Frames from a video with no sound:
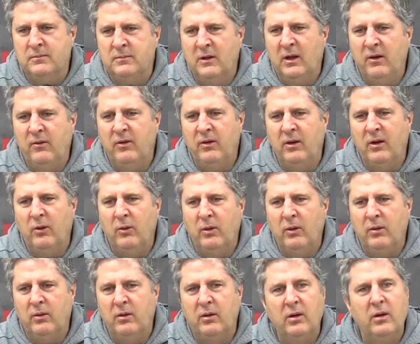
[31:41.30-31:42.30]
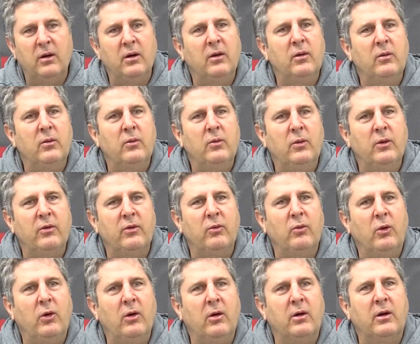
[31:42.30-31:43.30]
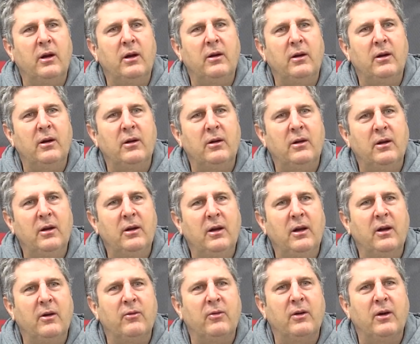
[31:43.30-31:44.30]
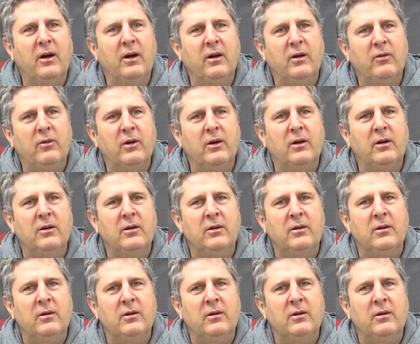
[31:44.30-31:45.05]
even though it was work, it did have kind of a